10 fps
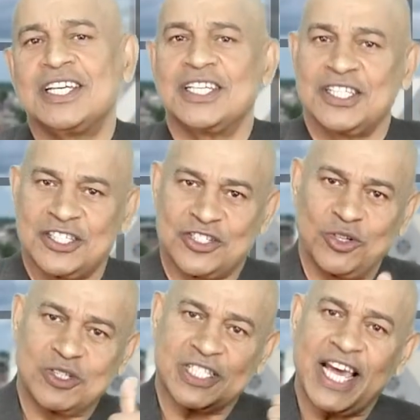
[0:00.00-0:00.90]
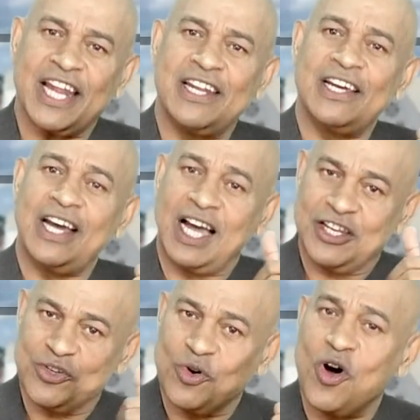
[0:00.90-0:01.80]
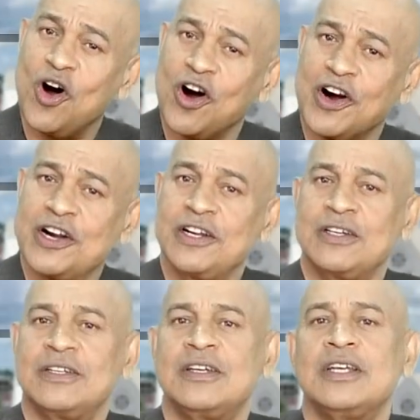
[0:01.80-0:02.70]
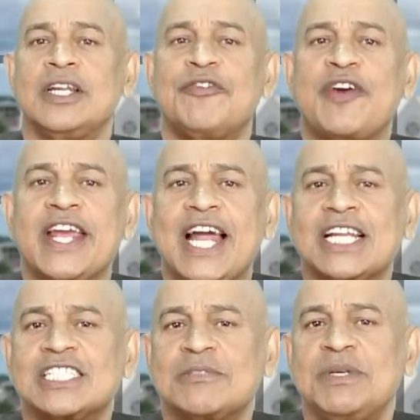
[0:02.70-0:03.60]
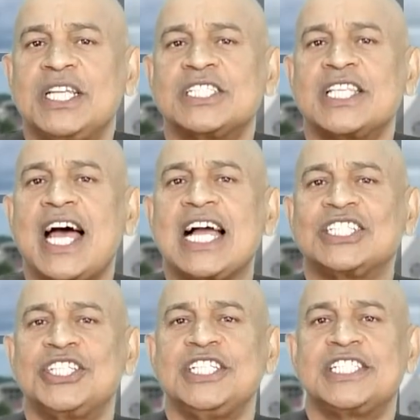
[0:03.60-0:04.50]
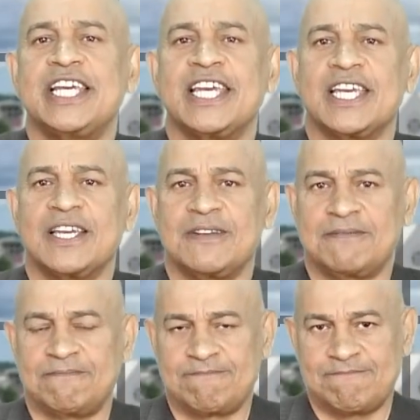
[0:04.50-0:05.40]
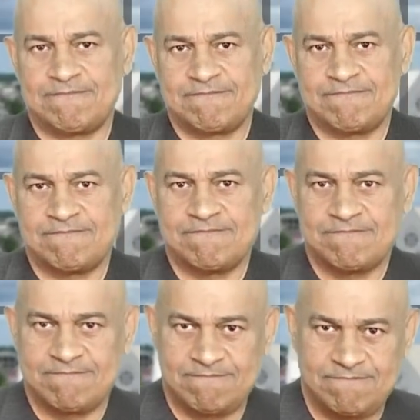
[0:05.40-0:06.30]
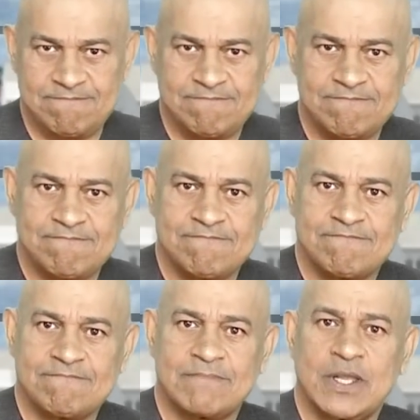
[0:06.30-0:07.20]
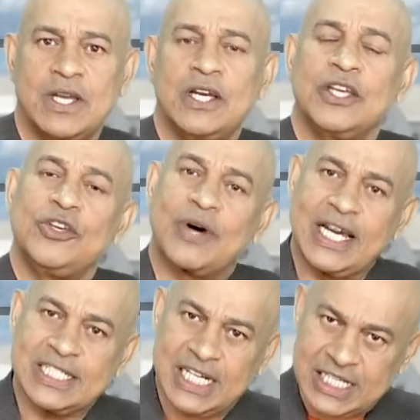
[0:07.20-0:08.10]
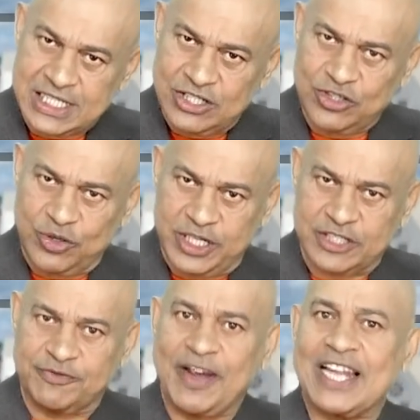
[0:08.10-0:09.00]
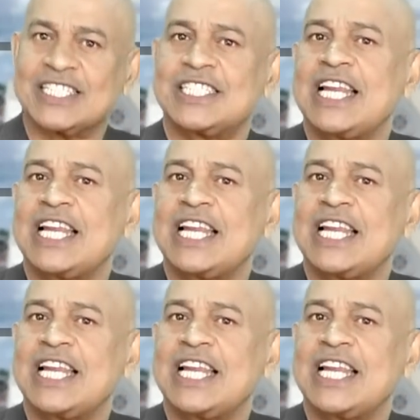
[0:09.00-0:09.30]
So said, and you heard, the finance minister Ashni Singh. Mm-hmm. You guys listen to his fancy